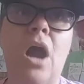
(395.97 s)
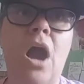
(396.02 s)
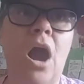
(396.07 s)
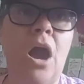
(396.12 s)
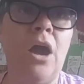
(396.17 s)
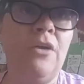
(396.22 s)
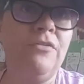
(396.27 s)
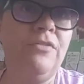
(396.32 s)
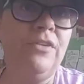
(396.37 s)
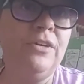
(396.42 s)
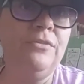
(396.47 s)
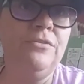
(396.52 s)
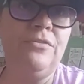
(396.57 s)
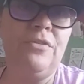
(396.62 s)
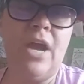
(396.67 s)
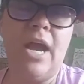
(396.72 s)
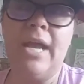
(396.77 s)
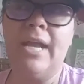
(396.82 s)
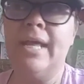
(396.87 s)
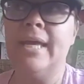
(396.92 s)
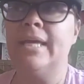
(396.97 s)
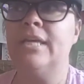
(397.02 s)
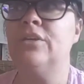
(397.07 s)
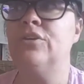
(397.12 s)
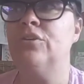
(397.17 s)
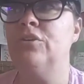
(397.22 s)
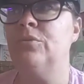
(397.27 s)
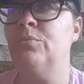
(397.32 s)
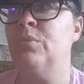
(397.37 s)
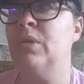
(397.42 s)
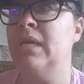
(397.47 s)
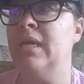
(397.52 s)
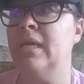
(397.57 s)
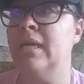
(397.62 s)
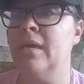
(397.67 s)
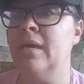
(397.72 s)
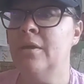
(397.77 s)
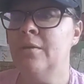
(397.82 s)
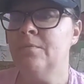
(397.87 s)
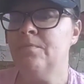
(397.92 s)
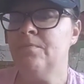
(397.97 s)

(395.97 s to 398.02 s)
Our fun Friday could be